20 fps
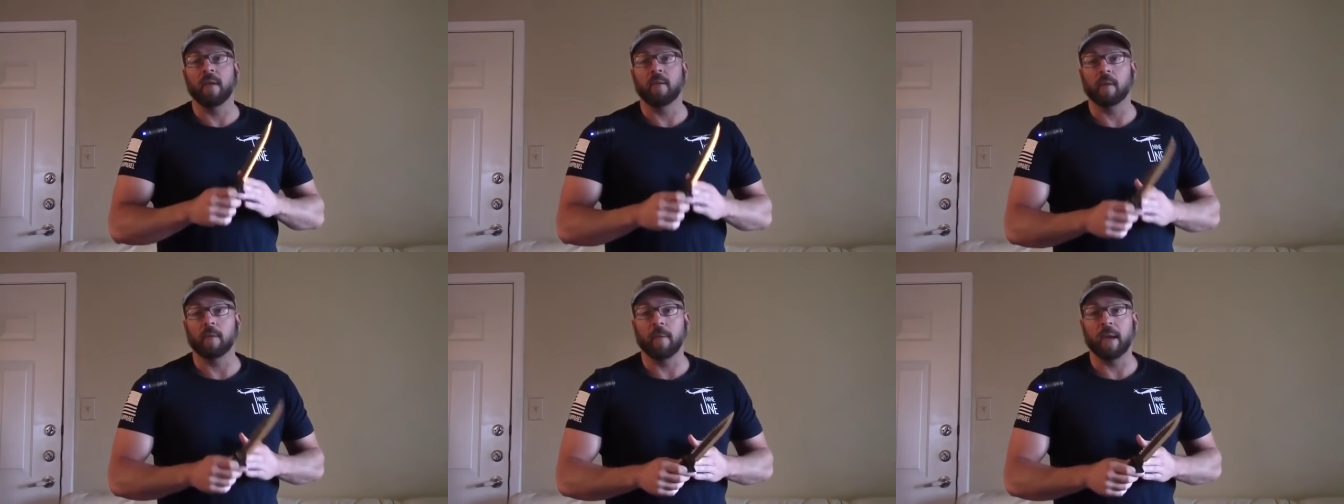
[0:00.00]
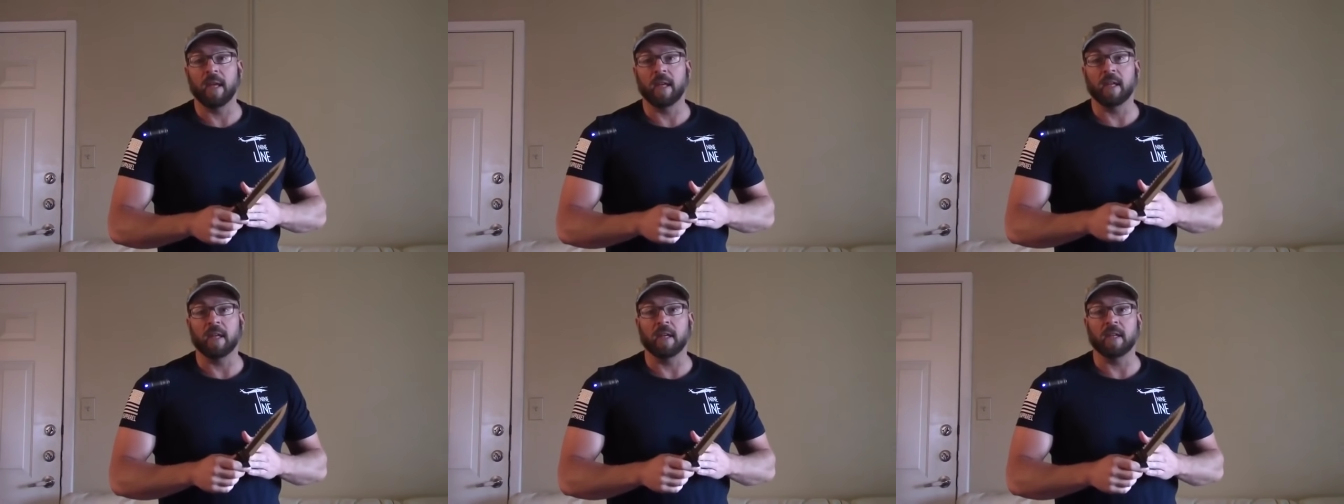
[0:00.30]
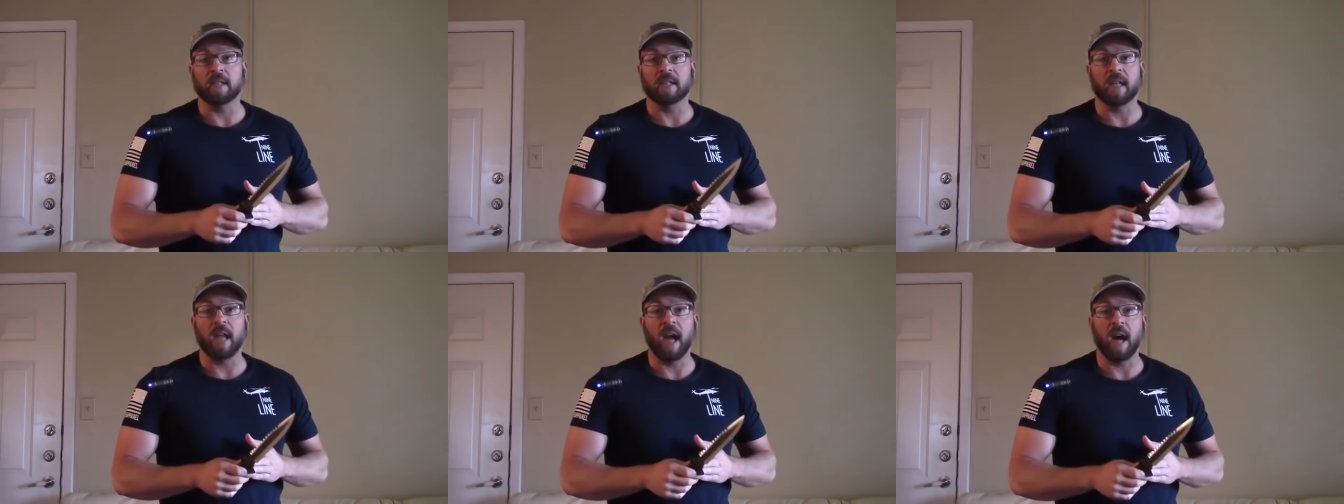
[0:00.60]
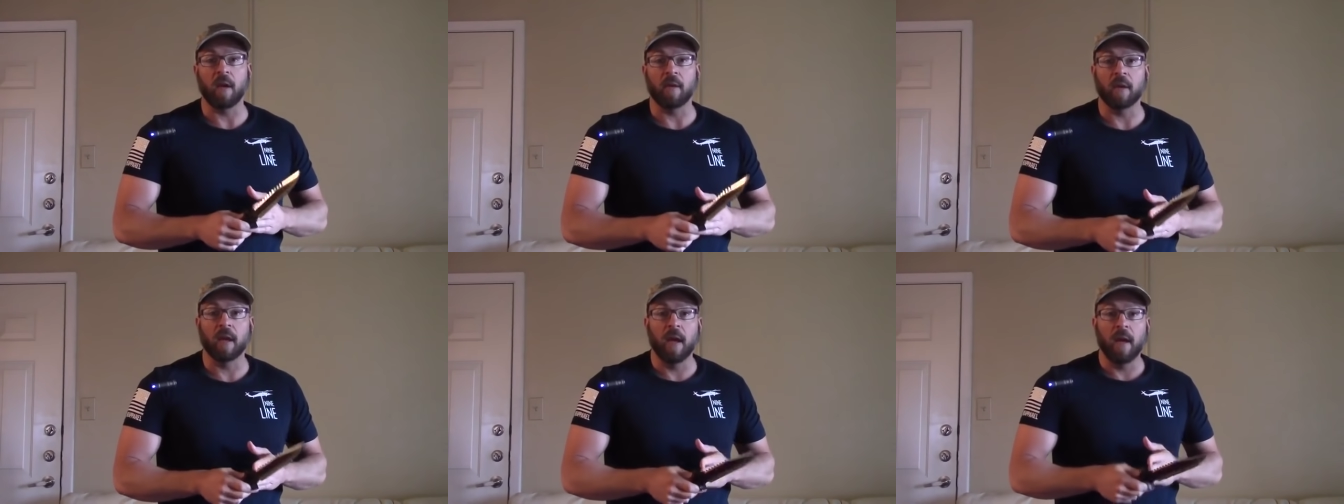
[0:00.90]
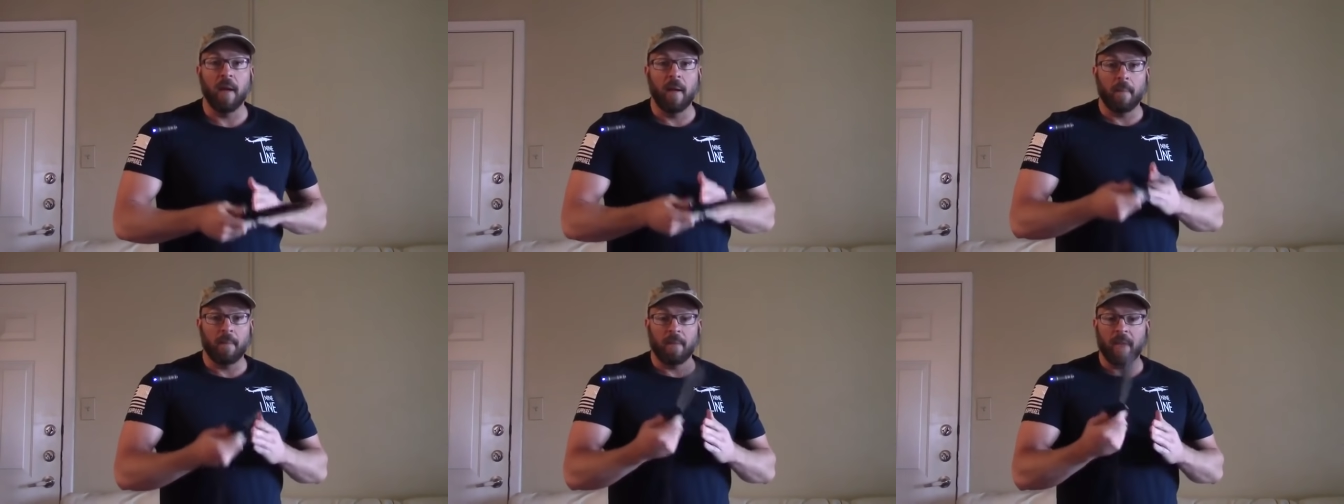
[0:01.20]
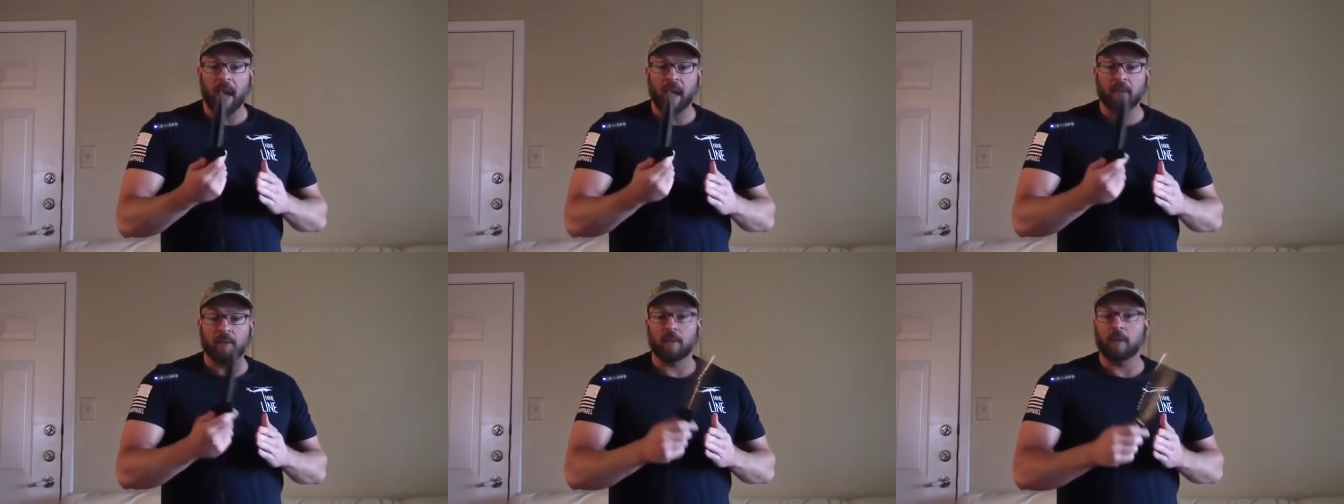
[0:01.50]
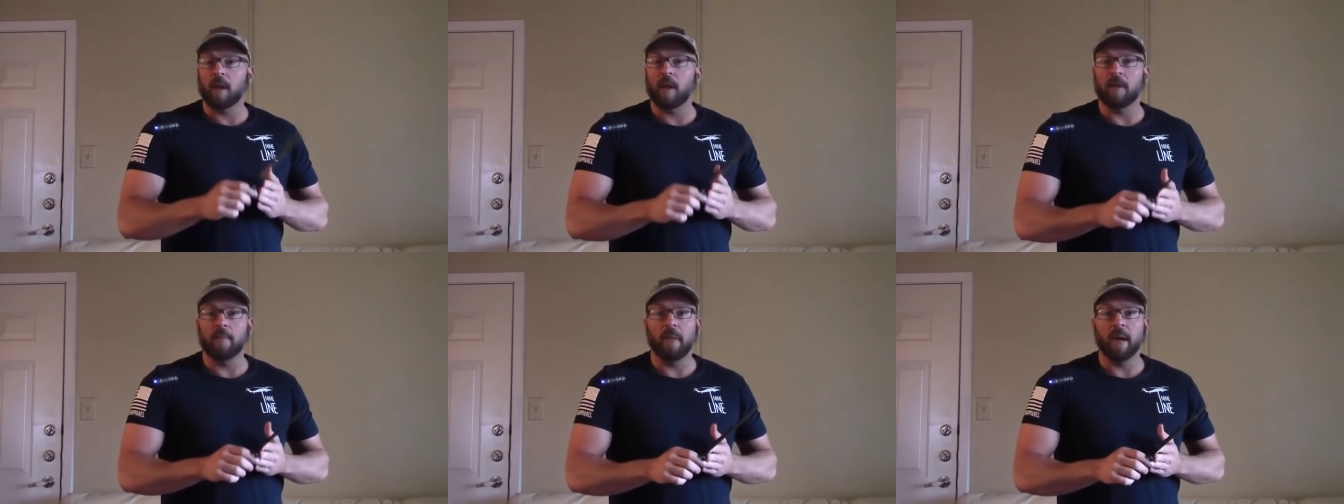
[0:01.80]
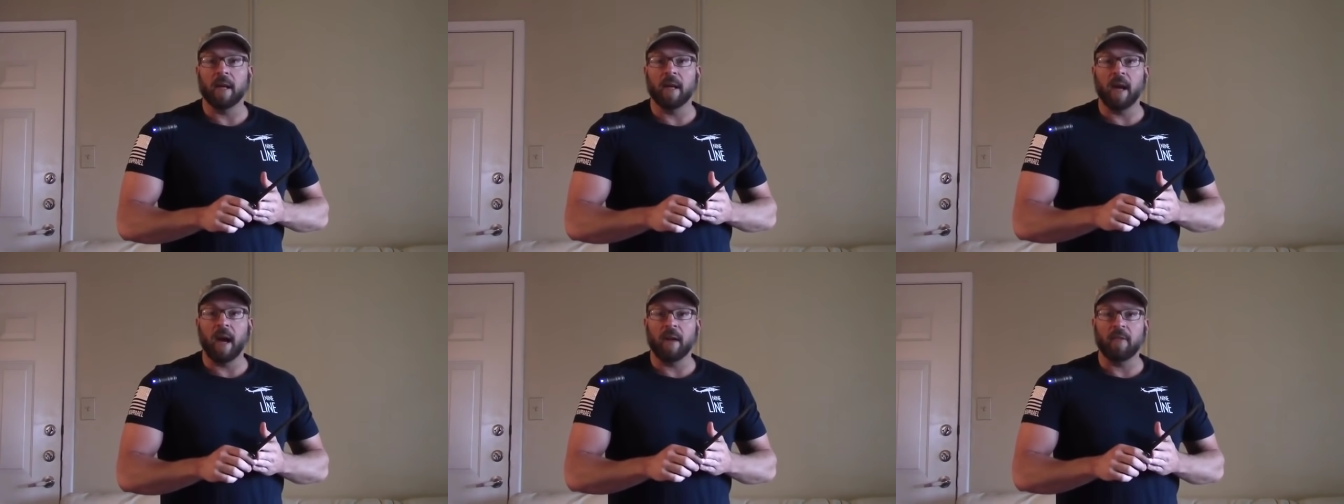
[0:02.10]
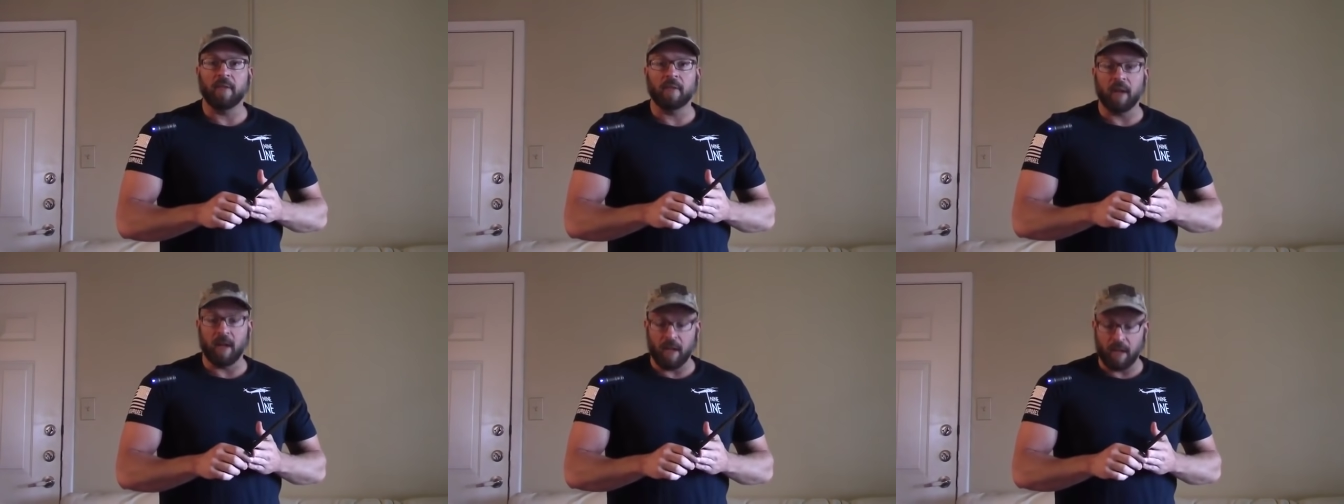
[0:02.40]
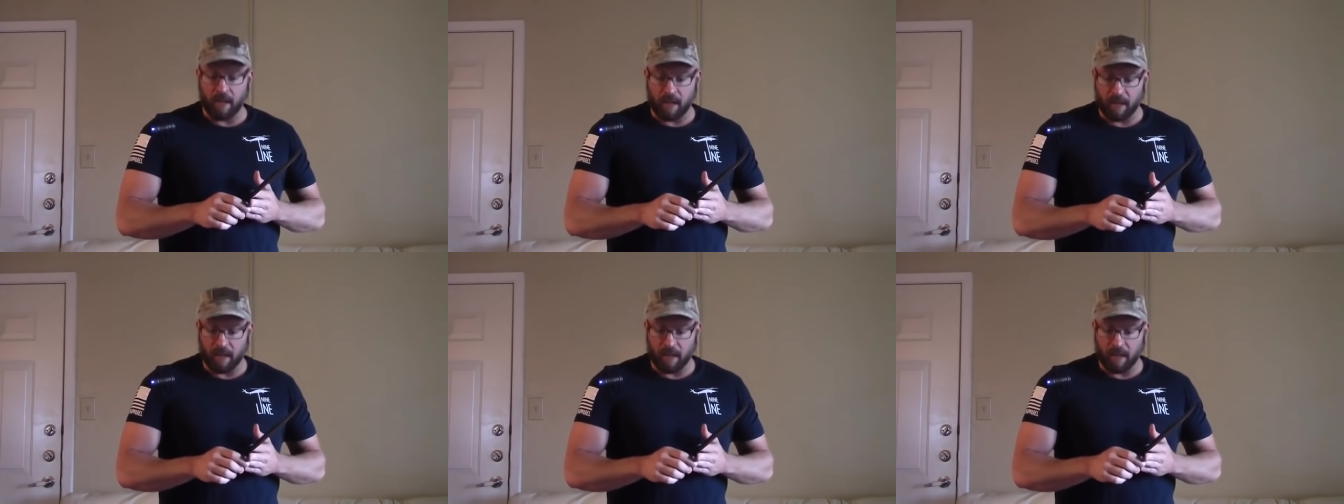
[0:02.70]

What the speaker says: able to make any sound. That's what all of my knife training